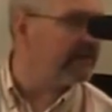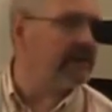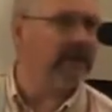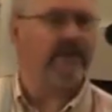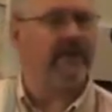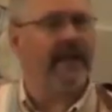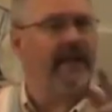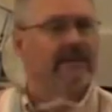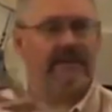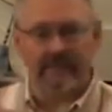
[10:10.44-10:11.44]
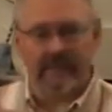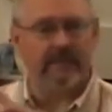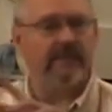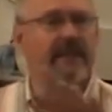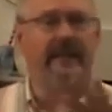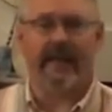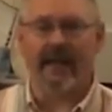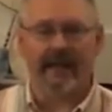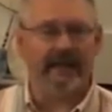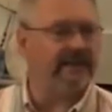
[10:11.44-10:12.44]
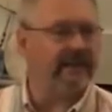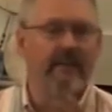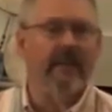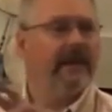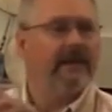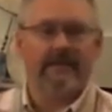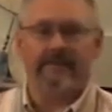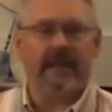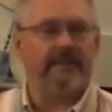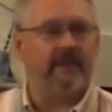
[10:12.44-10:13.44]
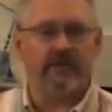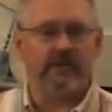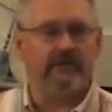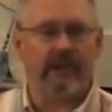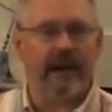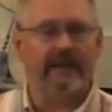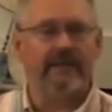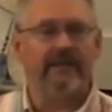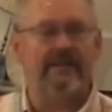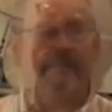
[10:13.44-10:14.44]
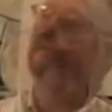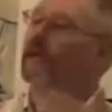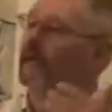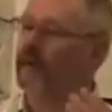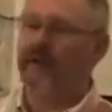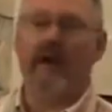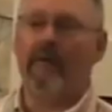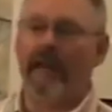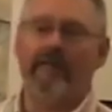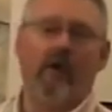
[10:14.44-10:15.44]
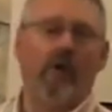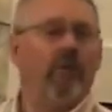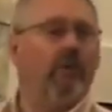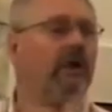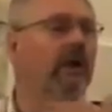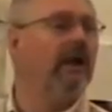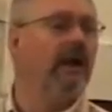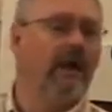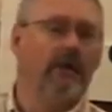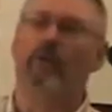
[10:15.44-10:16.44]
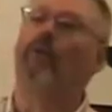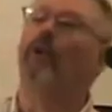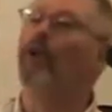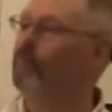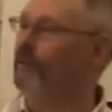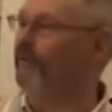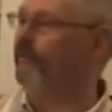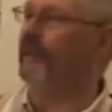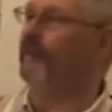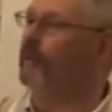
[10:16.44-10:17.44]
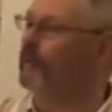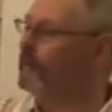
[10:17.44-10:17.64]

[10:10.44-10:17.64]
you're saying. And sometimes they can, and some sometimes it's just practice. Here now we have a whole group of people